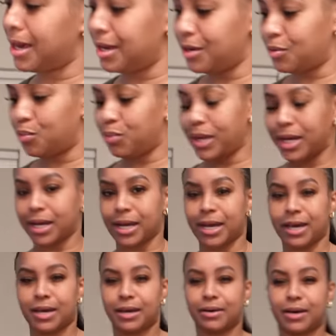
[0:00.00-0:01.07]
I know what I
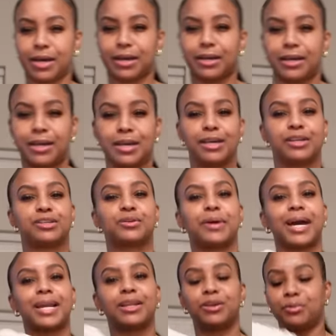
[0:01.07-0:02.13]
got. Okay. So I
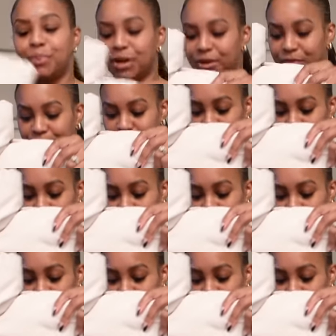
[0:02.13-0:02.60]
got a little puffer